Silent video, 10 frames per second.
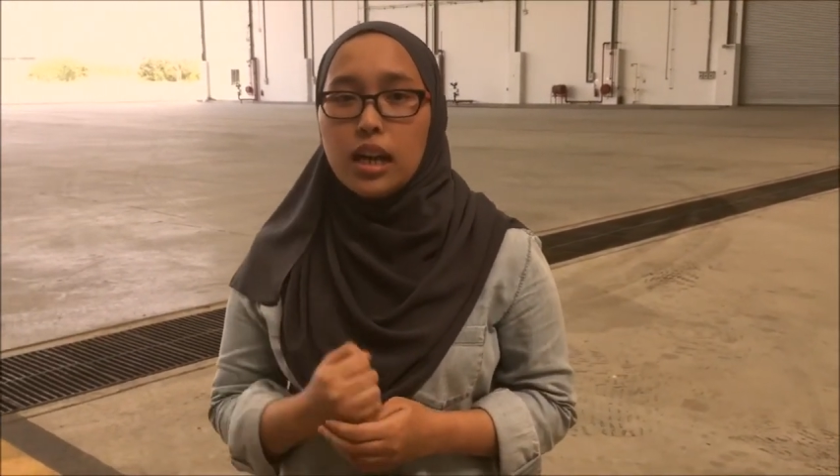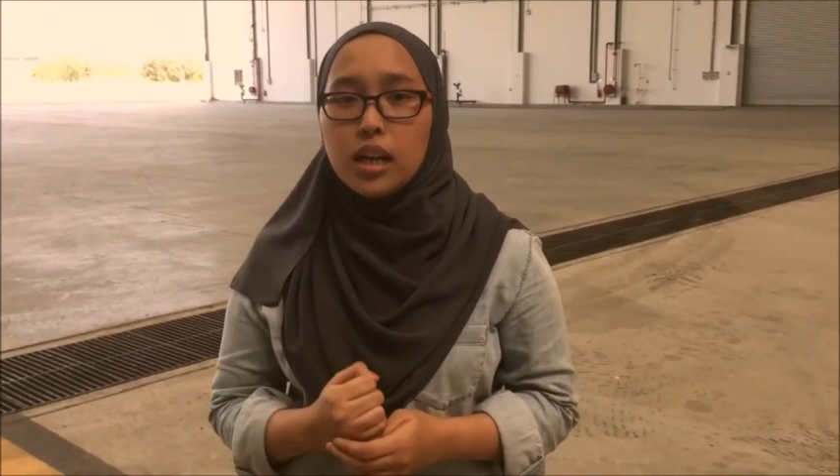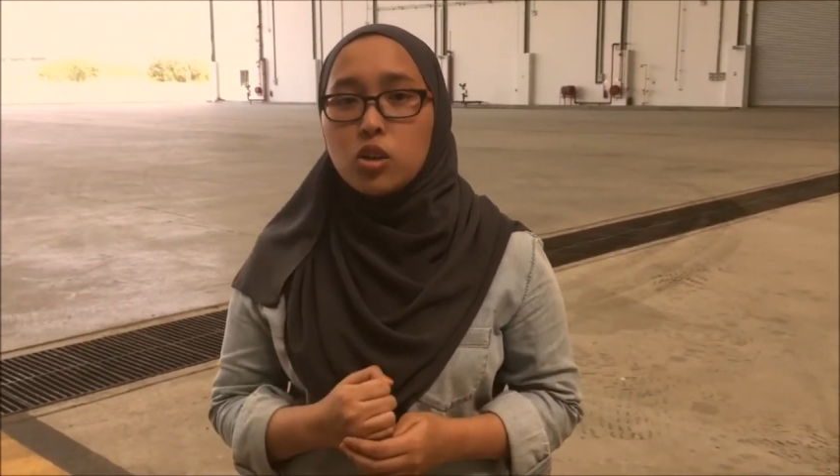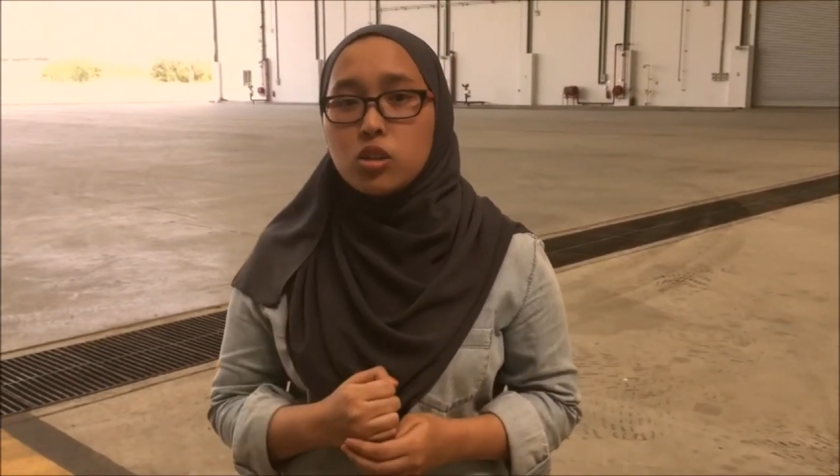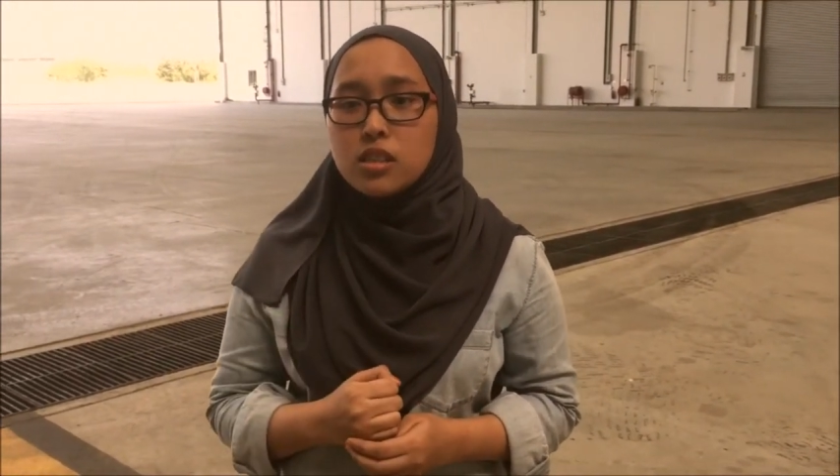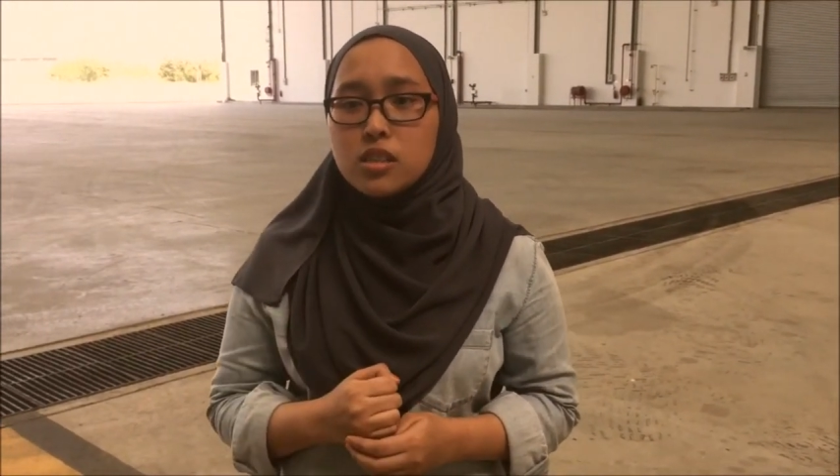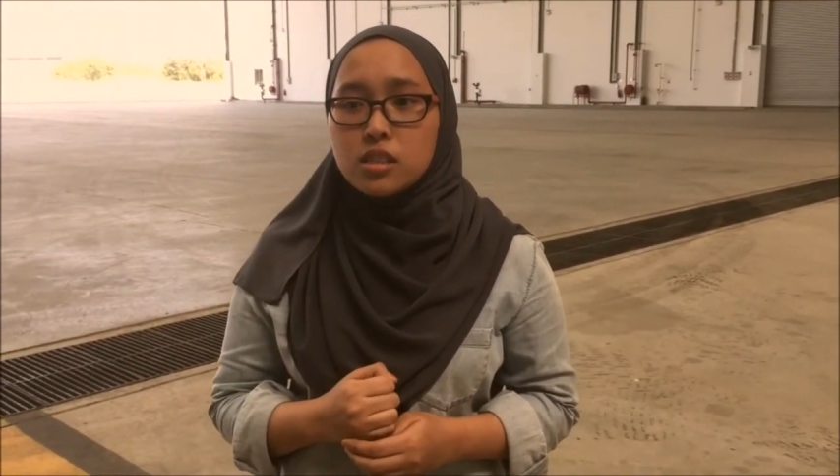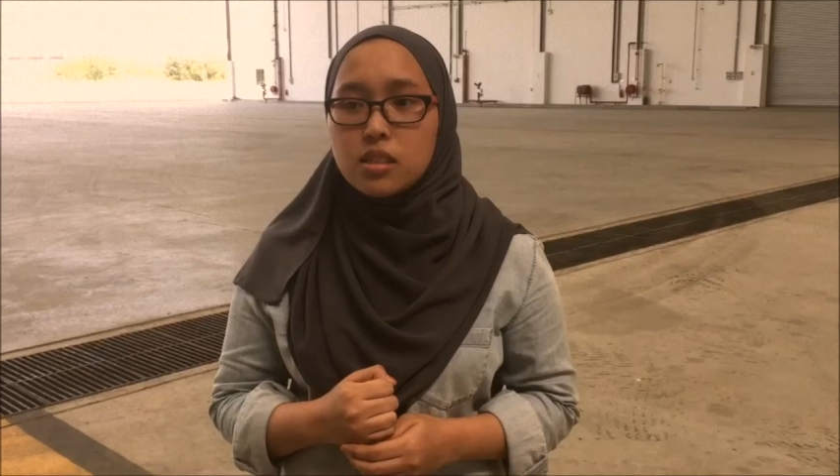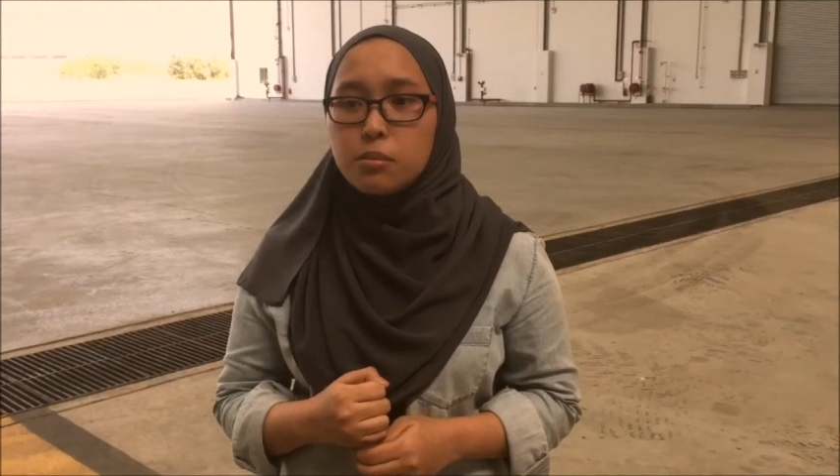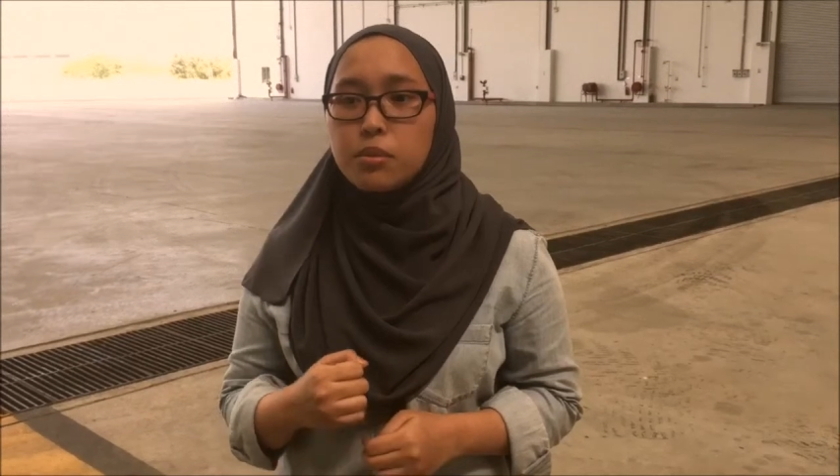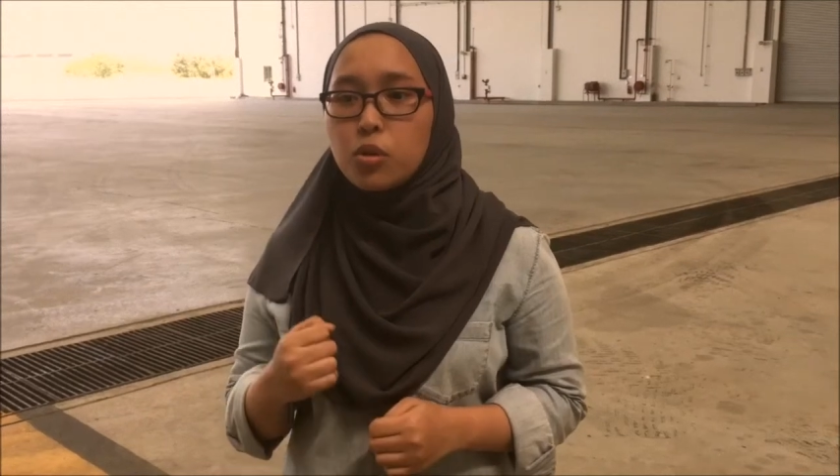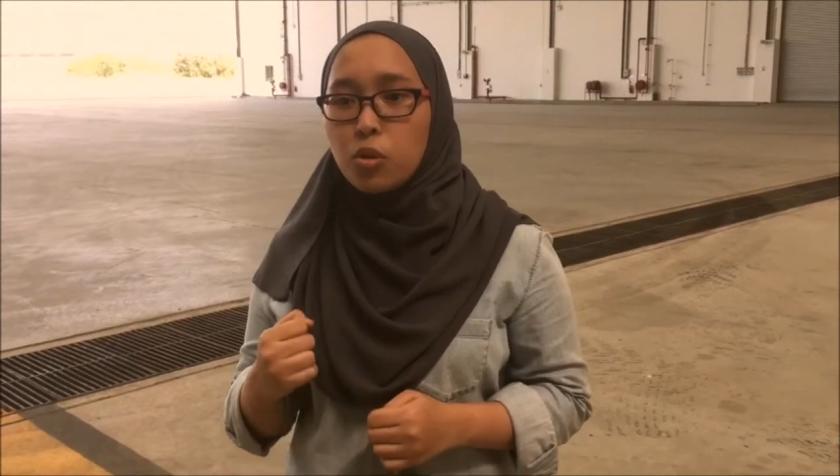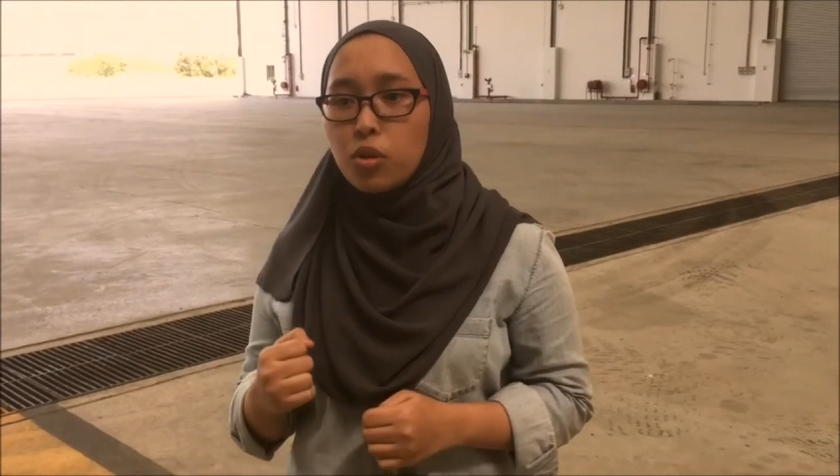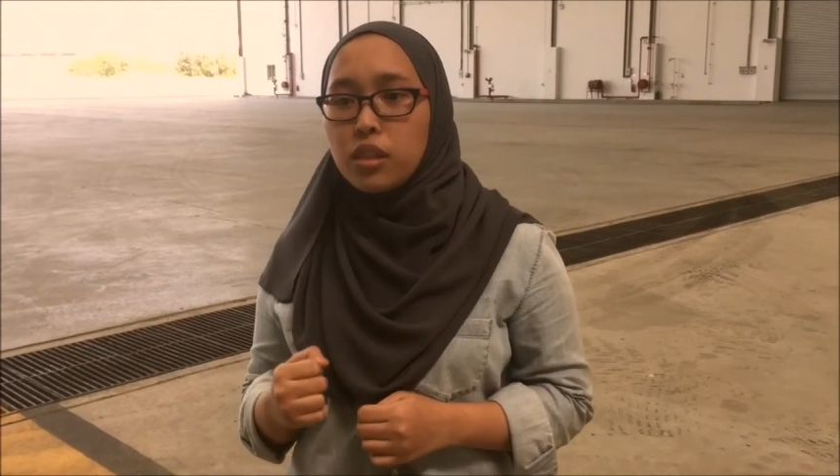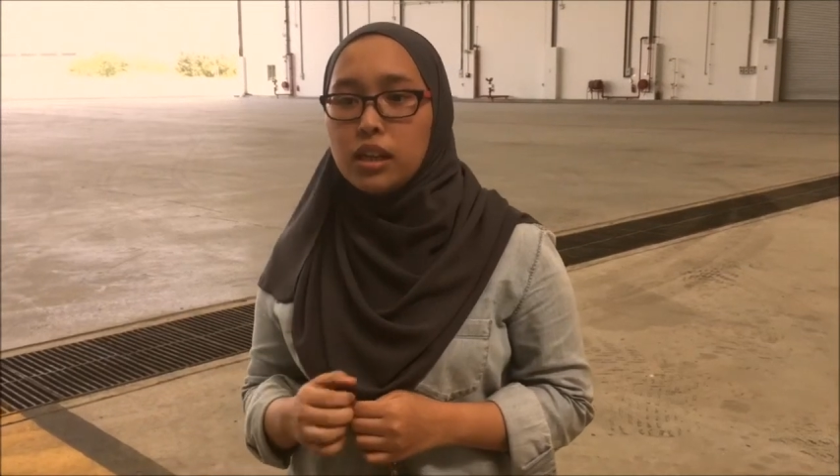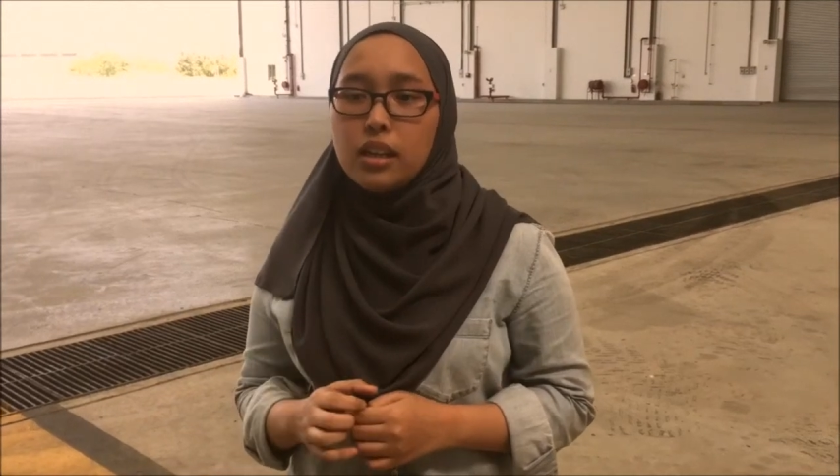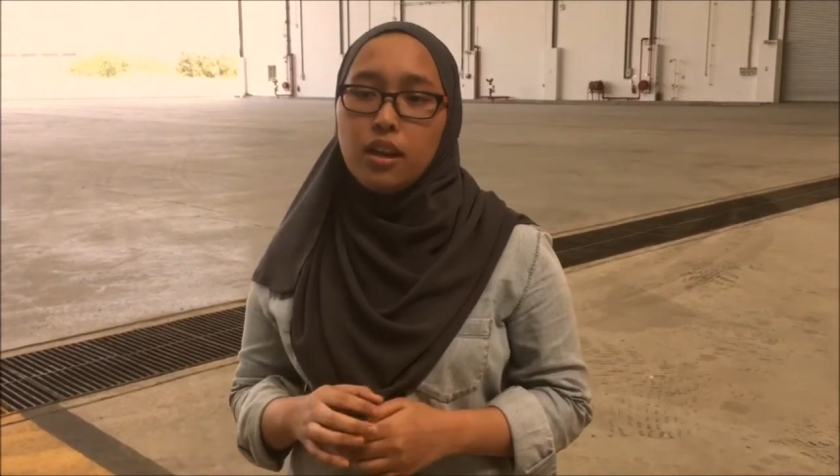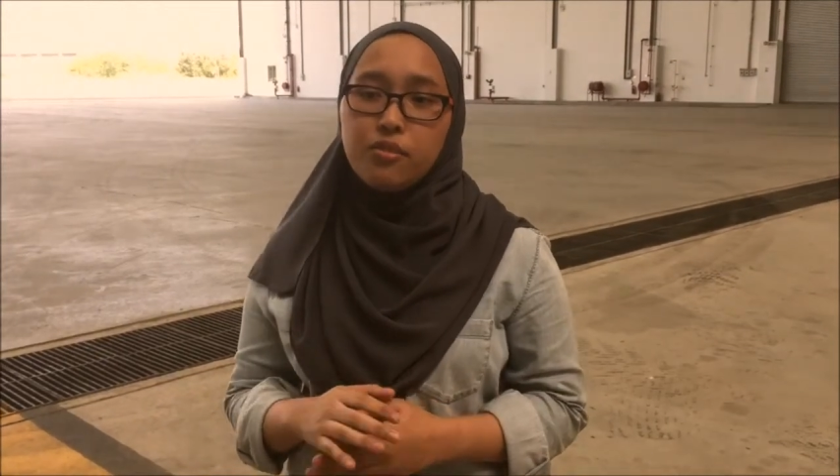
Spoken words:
ecosystem growth in